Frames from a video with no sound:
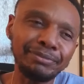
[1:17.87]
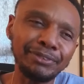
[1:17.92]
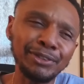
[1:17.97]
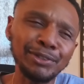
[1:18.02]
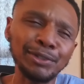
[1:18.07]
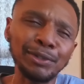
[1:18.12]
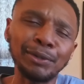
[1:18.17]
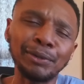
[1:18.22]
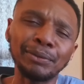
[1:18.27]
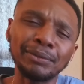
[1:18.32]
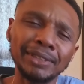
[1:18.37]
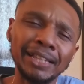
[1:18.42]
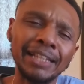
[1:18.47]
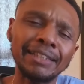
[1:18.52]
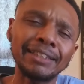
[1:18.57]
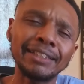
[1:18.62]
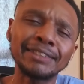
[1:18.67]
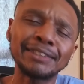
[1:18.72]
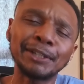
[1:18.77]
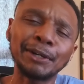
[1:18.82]
So
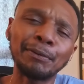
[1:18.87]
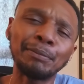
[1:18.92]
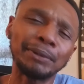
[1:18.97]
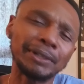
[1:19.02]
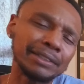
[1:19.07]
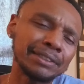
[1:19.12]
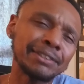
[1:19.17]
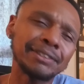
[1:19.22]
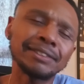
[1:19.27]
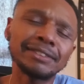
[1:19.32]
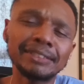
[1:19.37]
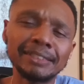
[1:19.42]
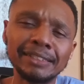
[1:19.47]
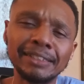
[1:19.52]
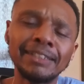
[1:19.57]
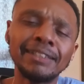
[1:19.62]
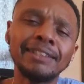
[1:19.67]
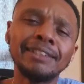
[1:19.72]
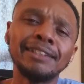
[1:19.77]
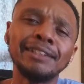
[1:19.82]
that does help us.
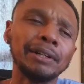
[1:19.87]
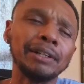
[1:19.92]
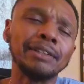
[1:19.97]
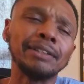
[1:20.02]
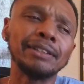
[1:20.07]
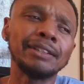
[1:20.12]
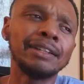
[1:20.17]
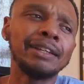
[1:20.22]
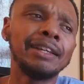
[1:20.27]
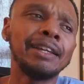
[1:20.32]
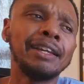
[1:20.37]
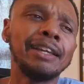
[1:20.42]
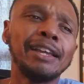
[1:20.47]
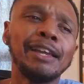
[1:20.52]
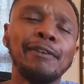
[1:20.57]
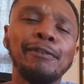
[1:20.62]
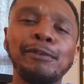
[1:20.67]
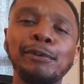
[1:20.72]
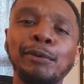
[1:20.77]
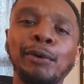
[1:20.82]
But
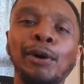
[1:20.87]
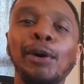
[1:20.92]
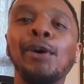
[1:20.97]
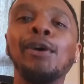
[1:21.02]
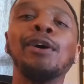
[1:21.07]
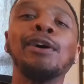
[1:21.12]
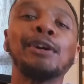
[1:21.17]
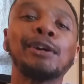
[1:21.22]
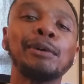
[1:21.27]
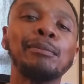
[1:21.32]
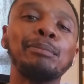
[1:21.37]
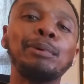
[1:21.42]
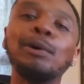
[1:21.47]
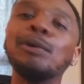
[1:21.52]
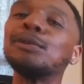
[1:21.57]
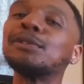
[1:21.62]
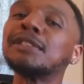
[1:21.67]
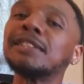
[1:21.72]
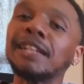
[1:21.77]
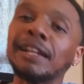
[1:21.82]
if you are
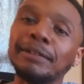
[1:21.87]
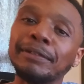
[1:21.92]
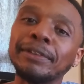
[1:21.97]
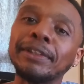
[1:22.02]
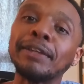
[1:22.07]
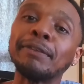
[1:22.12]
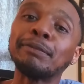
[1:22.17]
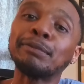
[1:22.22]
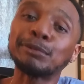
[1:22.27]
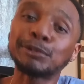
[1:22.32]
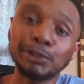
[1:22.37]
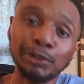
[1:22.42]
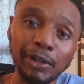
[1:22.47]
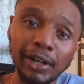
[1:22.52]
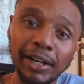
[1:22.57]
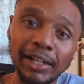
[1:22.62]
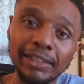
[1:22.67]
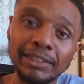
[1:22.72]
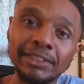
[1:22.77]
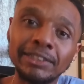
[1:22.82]
composing everything from
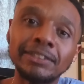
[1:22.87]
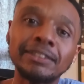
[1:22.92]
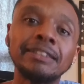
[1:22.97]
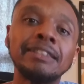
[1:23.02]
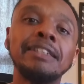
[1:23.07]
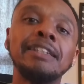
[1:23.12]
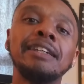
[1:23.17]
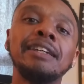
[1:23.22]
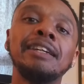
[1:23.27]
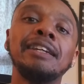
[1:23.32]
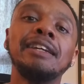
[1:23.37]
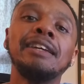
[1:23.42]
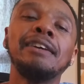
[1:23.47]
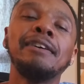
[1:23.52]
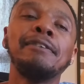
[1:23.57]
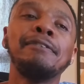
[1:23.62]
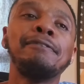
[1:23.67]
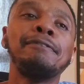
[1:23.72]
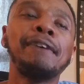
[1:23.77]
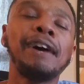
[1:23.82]
scratch,
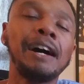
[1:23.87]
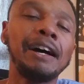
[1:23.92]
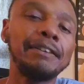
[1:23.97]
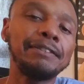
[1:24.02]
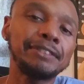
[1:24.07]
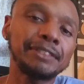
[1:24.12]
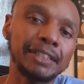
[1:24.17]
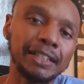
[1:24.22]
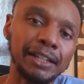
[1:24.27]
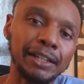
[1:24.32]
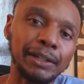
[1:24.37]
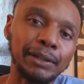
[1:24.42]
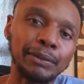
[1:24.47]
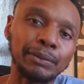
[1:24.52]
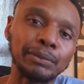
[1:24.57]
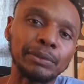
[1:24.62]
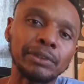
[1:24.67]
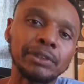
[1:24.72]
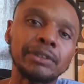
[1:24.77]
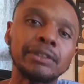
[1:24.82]
5
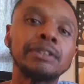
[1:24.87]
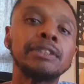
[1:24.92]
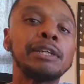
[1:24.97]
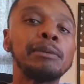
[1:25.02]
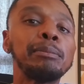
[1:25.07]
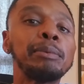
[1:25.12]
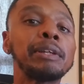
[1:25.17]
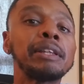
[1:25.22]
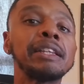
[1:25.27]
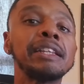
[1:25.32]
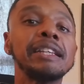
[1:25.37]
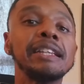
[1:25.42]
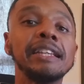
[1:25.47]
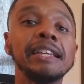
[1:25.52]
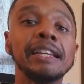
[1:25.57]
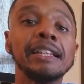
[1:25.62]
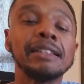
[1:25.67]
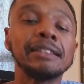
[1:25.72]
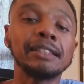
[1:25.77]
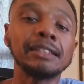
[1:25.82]
sounds typically
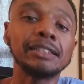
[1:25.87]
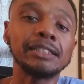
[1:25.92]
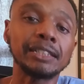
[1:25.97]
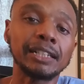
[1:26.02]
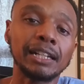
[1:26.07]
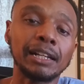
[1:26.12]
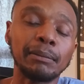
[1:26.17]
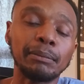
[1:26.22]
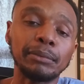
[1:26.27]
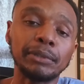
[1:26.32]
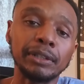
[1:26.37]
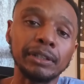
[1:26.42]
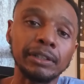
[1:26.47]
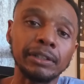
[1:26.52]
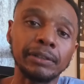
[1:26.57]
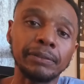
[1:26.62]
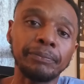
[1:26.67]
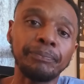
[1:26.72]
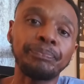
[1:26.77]
get the job done.